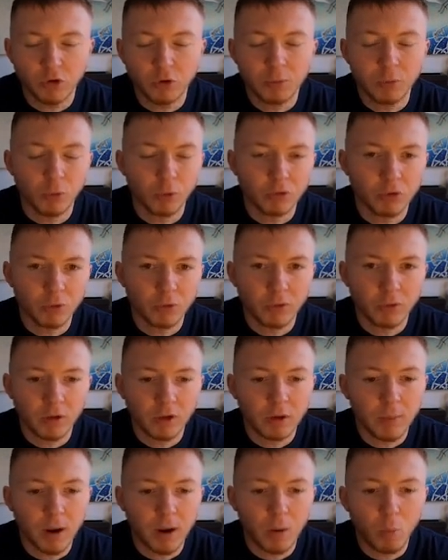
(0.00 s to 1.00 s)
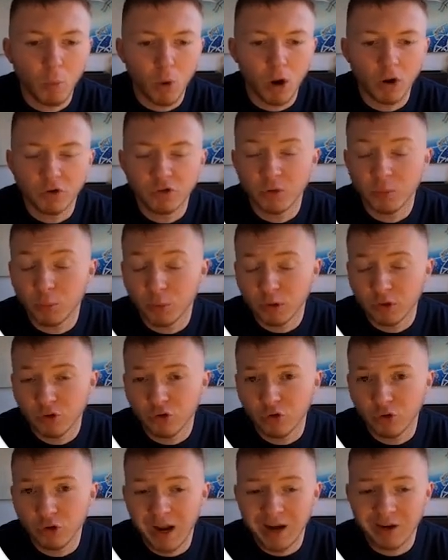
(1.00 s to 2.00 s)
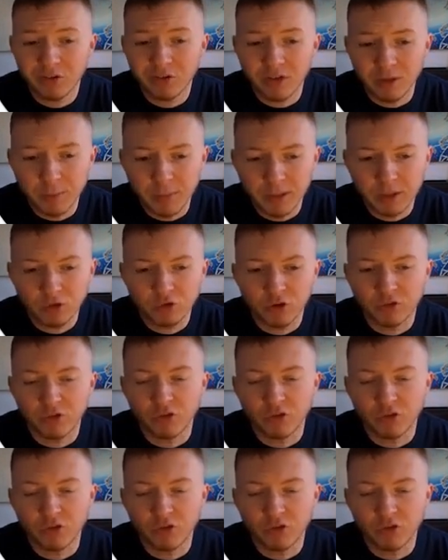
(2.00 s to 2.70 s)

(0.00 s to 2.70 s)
but also think about why somebody should actually be interested.